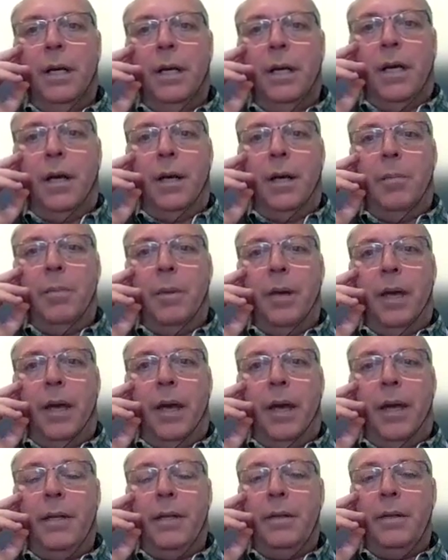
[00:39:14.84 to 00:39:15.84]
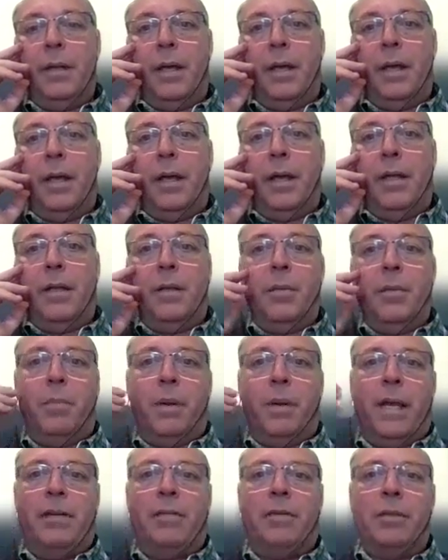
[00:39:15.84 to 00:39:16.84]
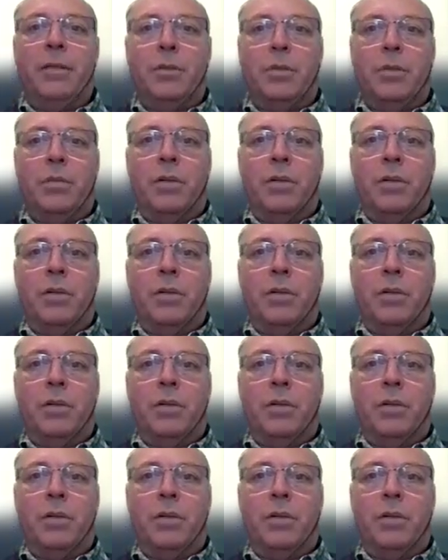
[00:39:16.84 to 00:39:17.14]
And the benefits